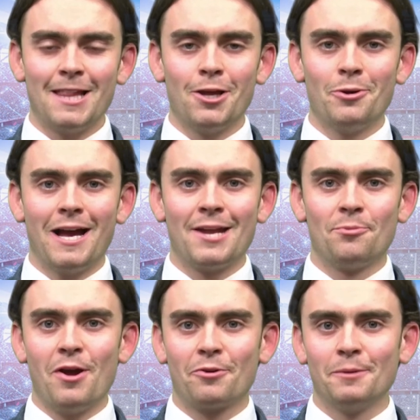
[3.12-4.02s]
Hello
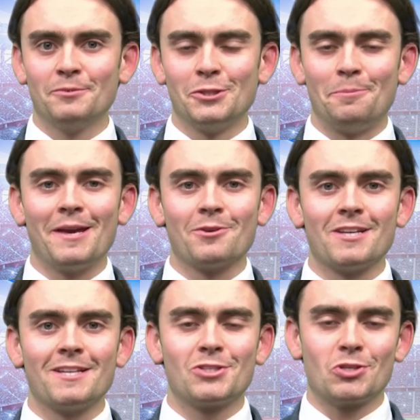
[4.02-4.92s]
and welcome to
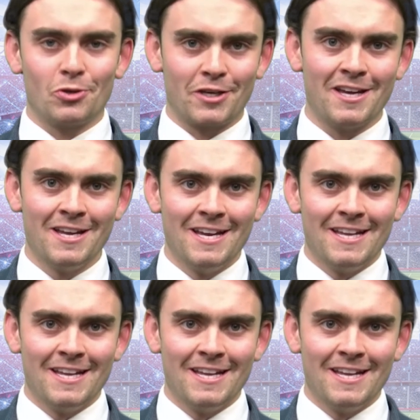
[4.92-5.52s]
PLZ Soccer.